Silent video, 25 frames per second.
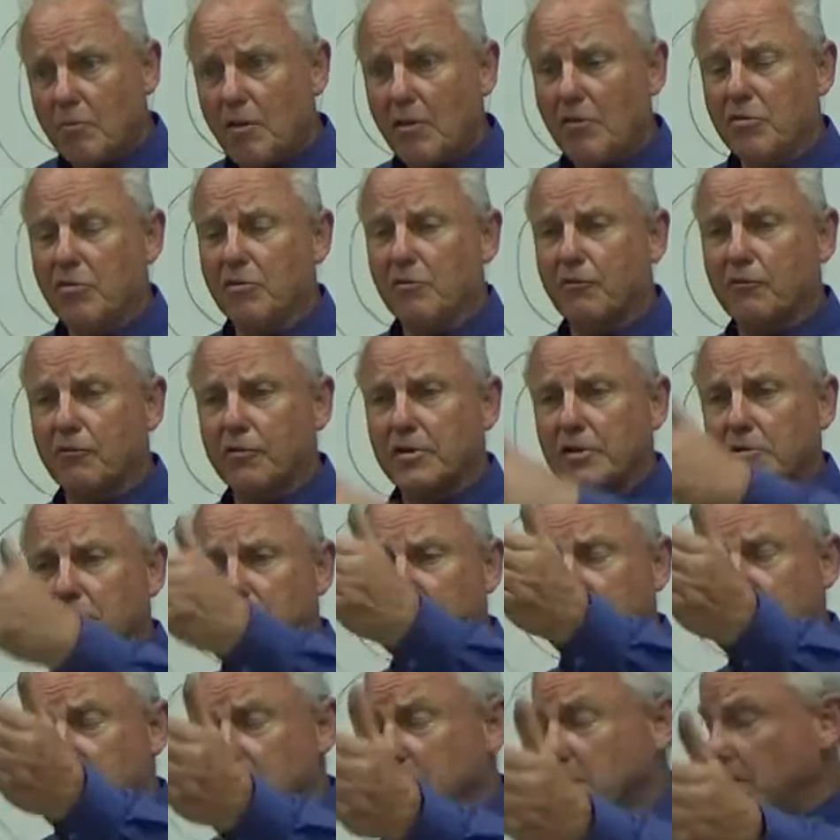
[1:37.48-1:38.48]
The
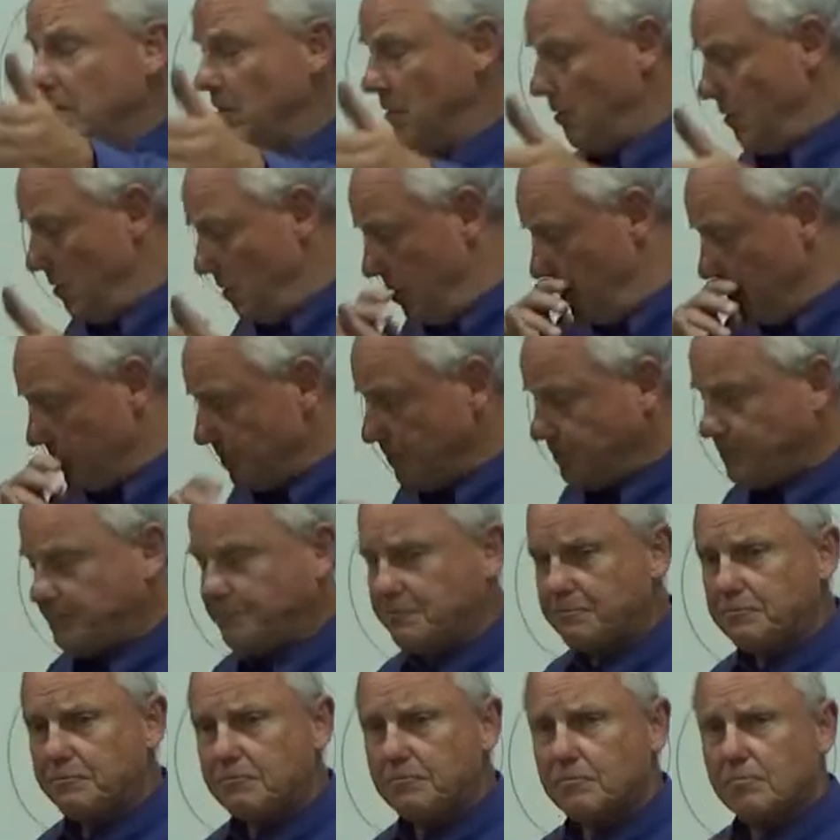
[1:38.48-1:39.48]
frequency
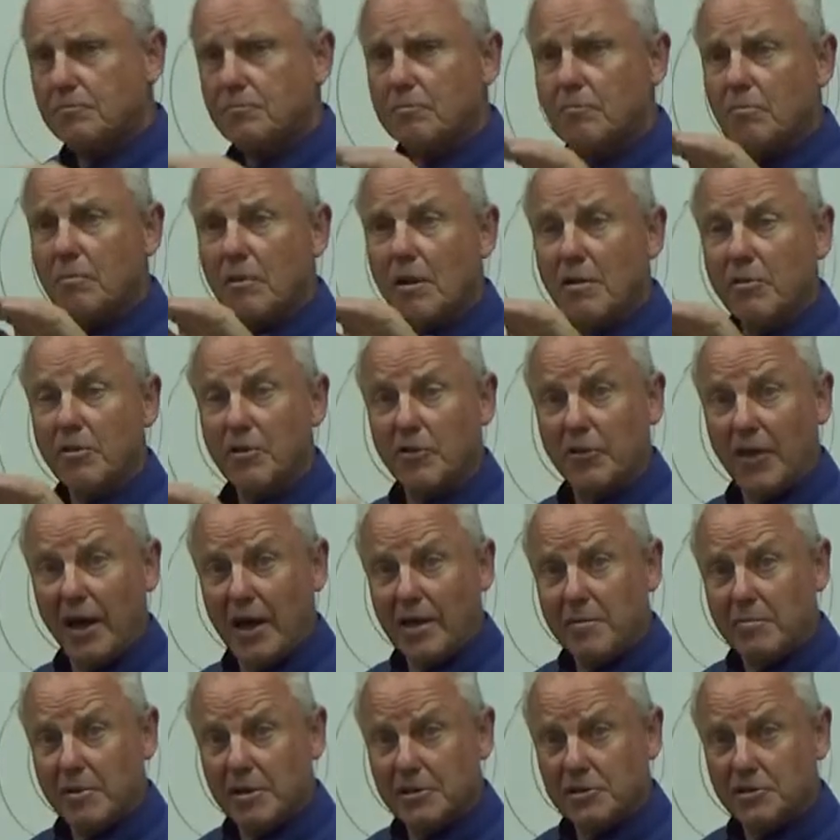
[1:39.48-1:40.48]
that they
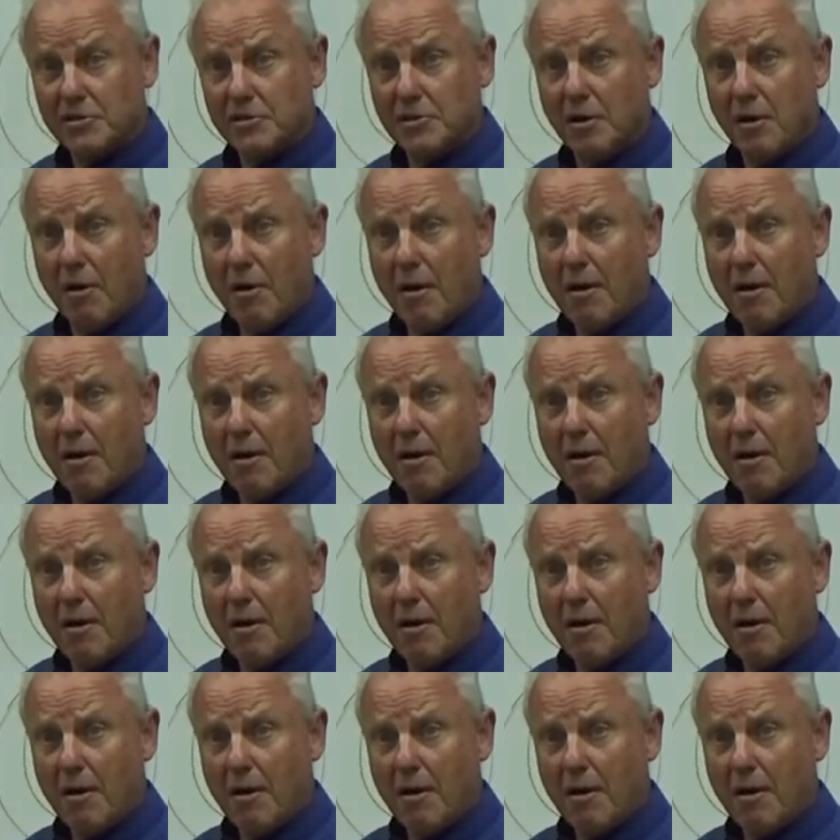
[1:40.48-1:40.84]
measured